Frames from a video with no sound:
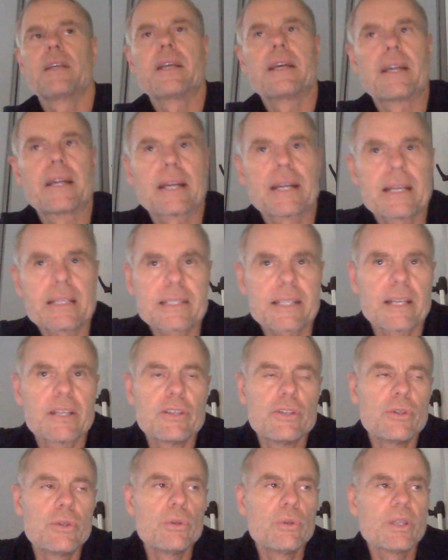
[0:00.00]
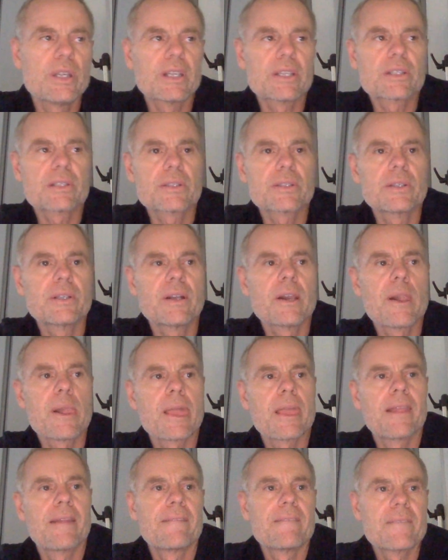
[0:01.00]
And I guess I knew this
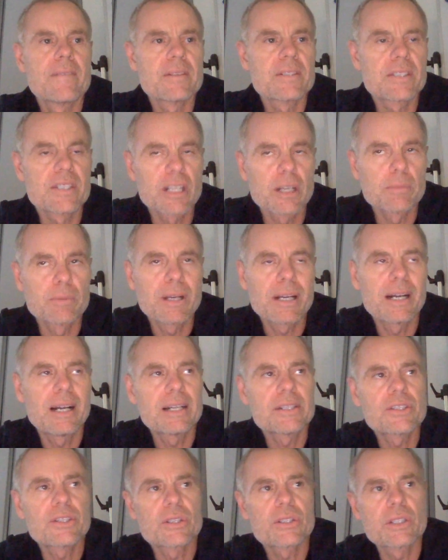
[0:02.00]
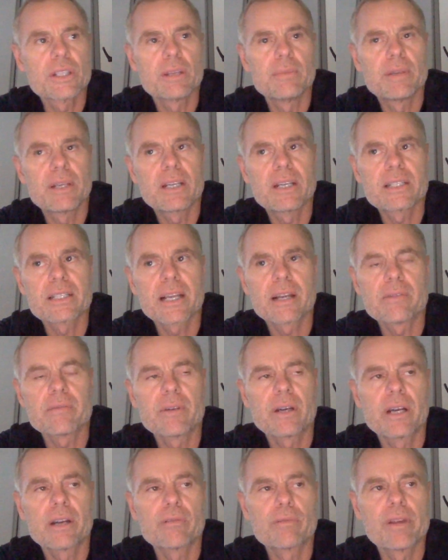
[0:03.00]
subconsciously because
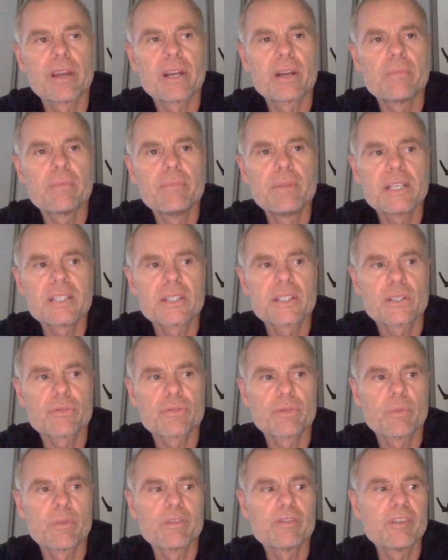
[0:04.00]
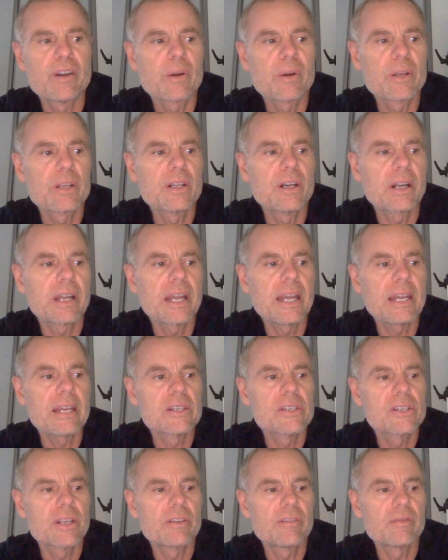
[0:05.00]
I ran a business from a very young
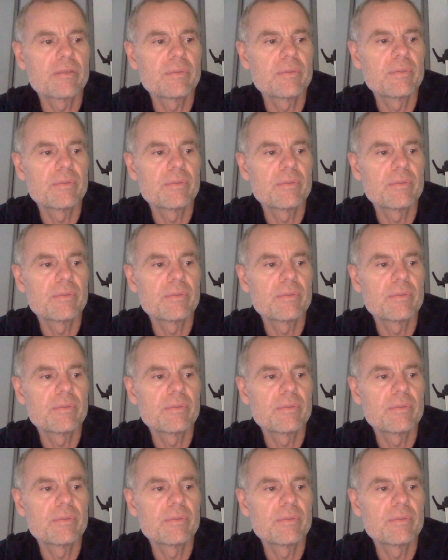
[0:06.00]
age, and it